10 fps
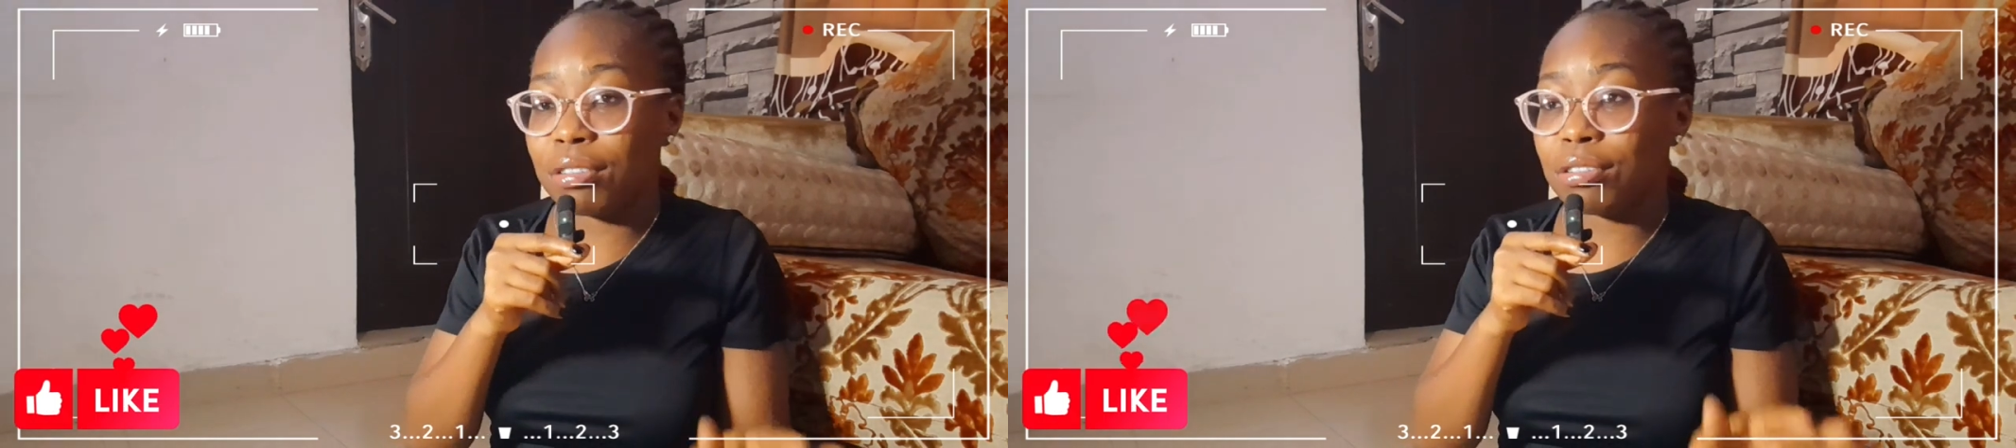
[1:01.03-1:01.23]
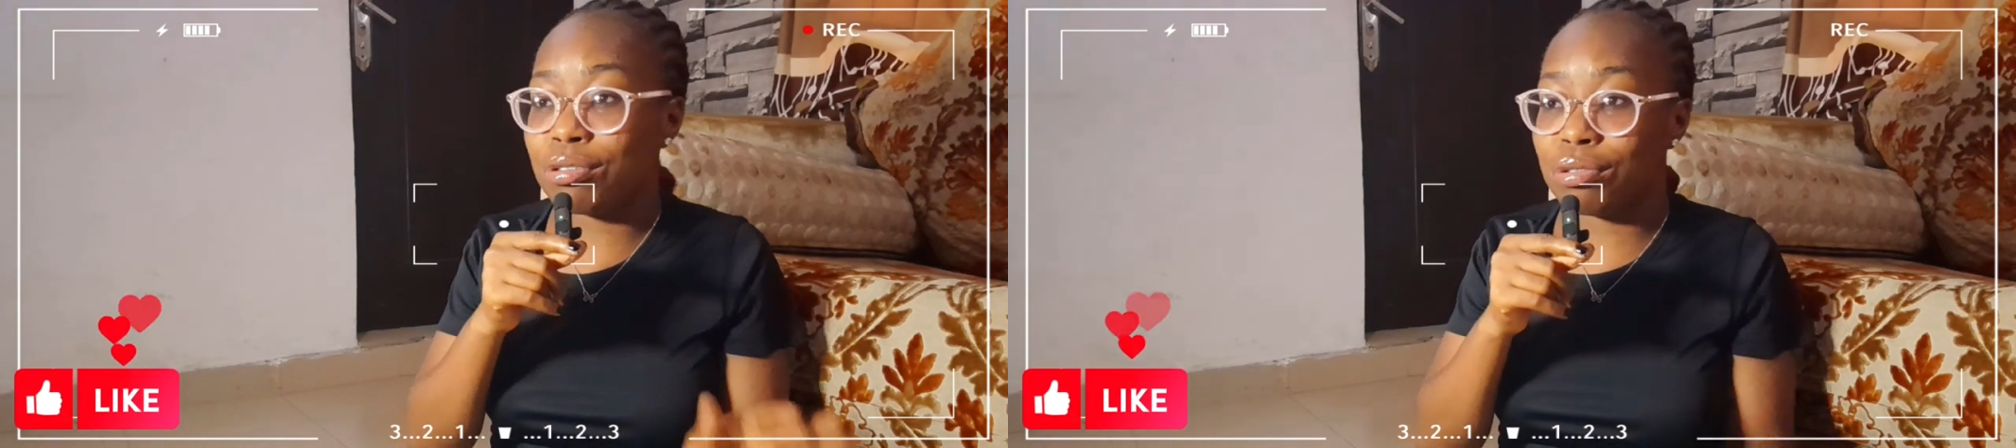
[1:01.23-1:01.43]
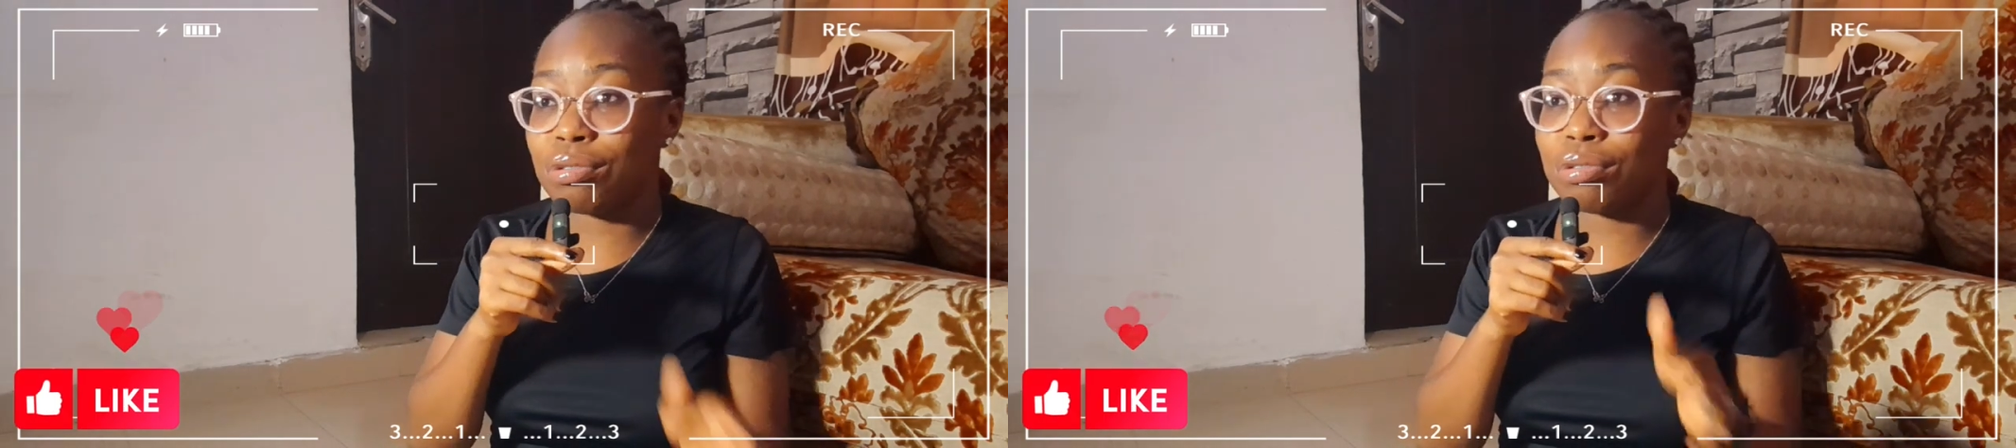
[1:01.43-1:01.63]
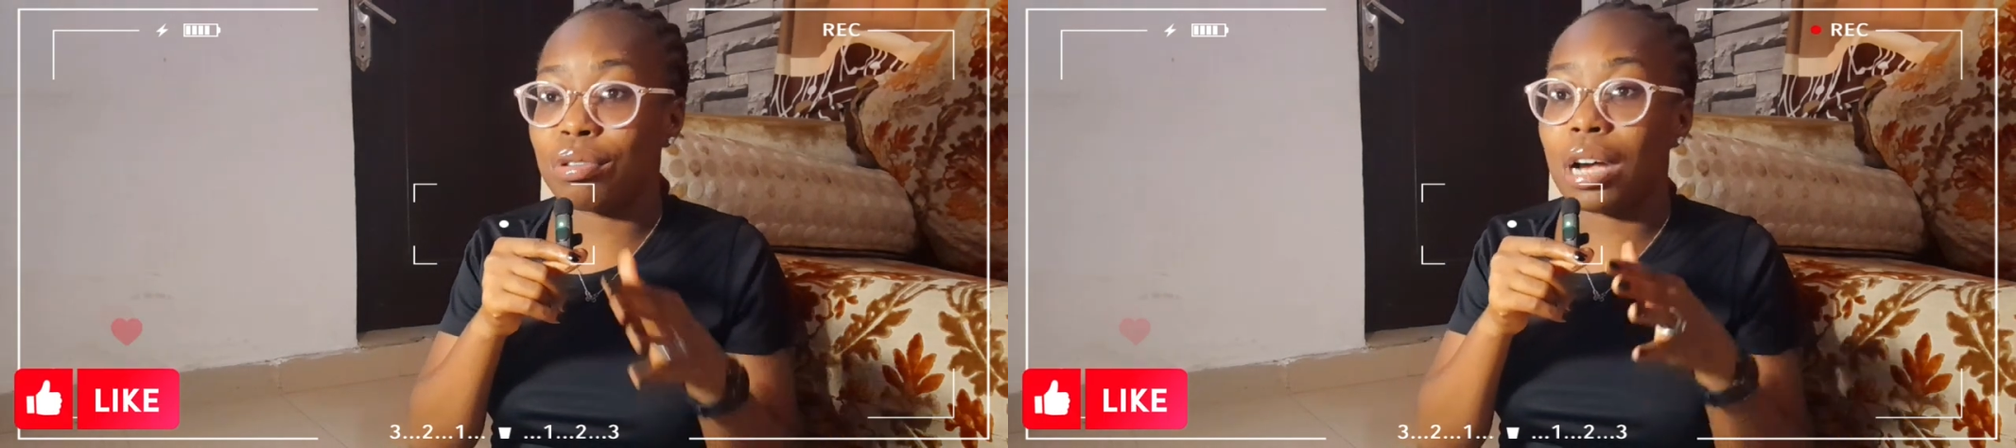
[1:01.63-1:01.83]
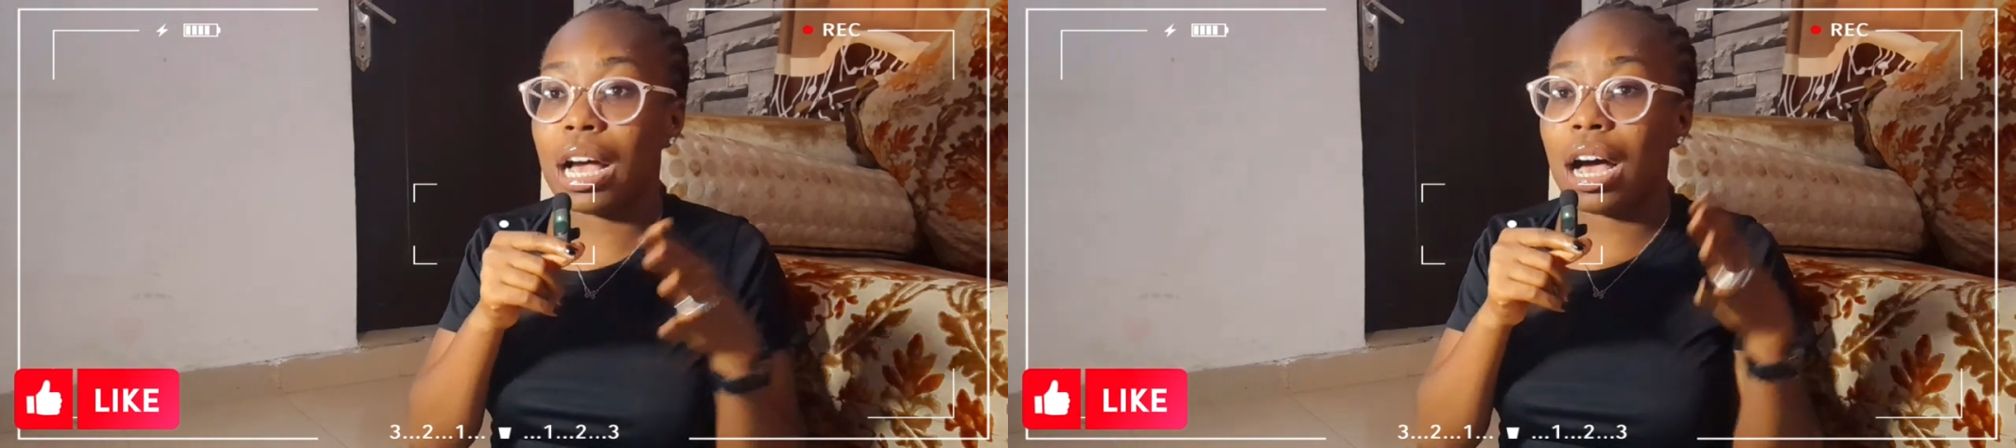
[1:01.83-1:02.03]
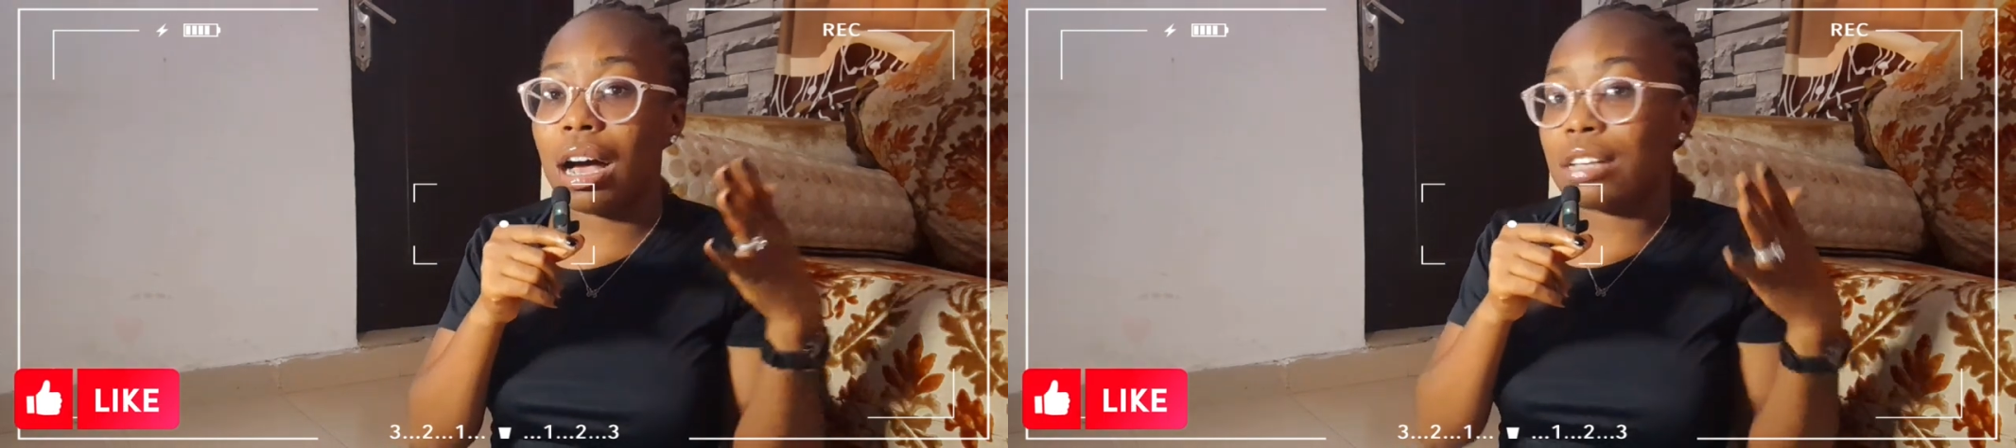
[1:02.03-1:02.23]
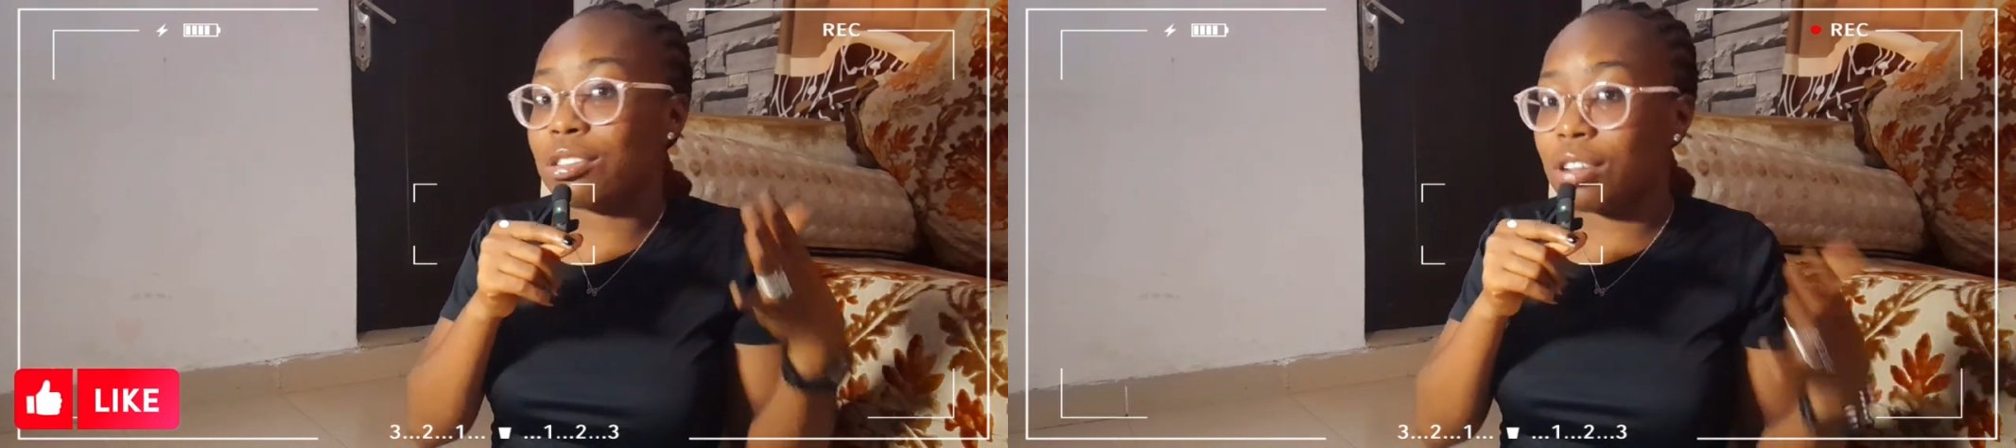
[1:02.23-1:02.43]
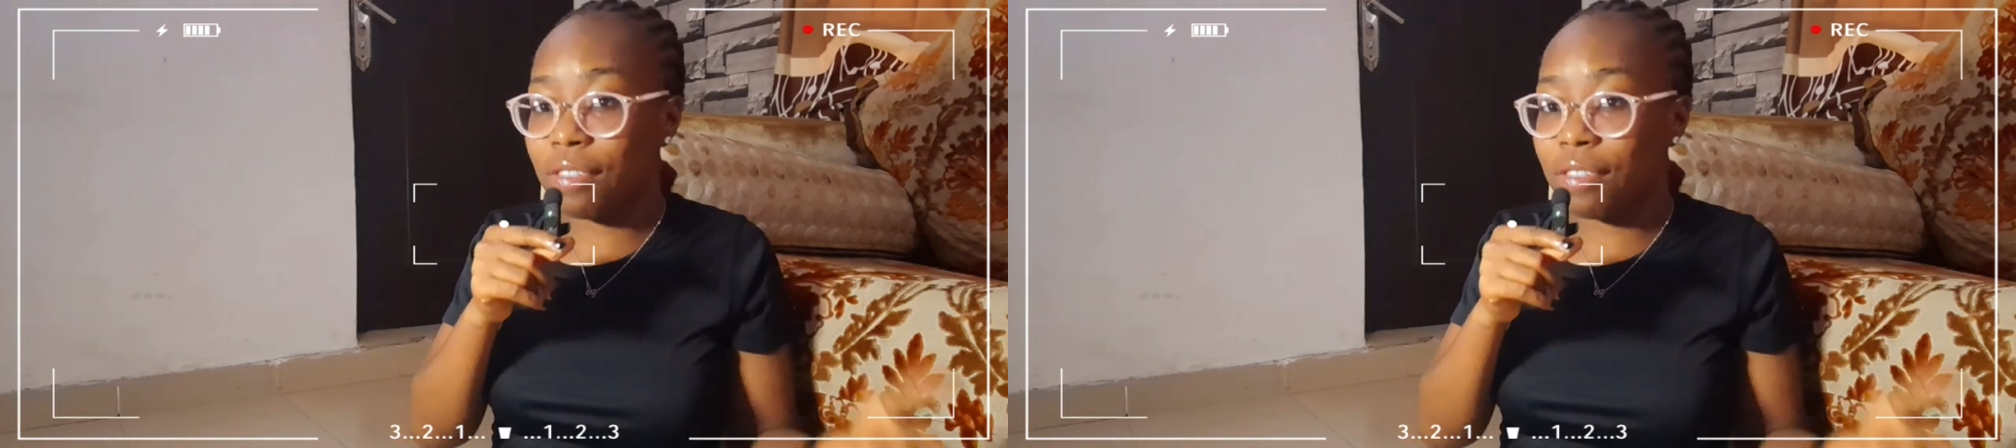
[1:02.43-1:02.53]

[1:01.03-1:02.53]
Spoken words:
to our survival,